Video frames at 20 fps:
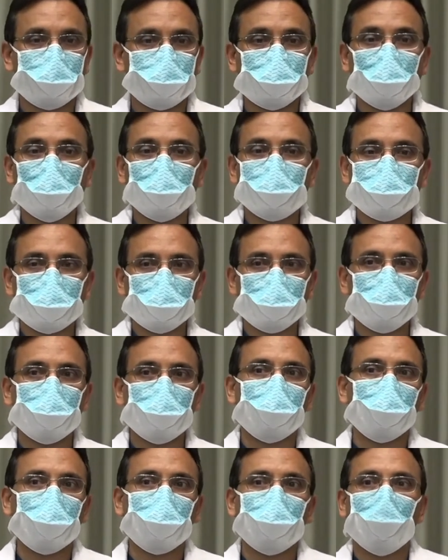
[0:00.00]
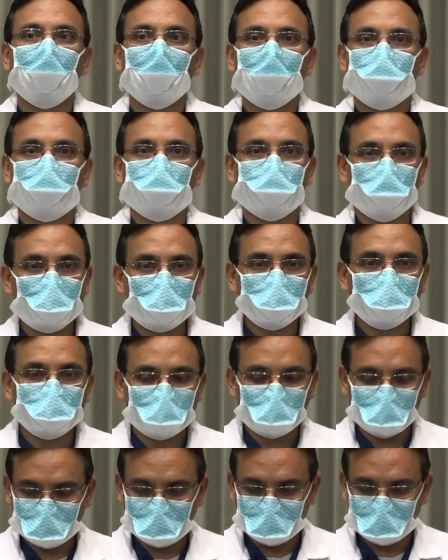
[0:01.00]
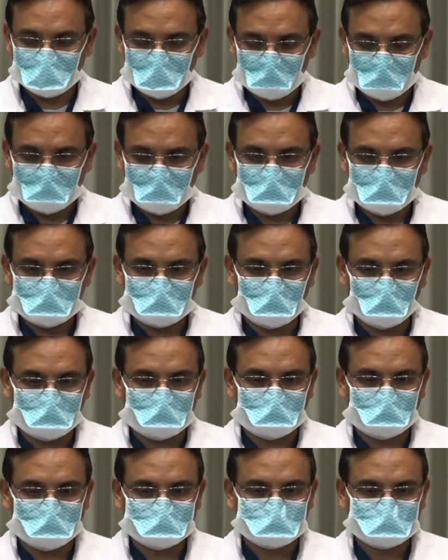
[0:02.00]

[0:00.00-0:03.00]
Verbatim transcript: time to healing, the rate of healing and such.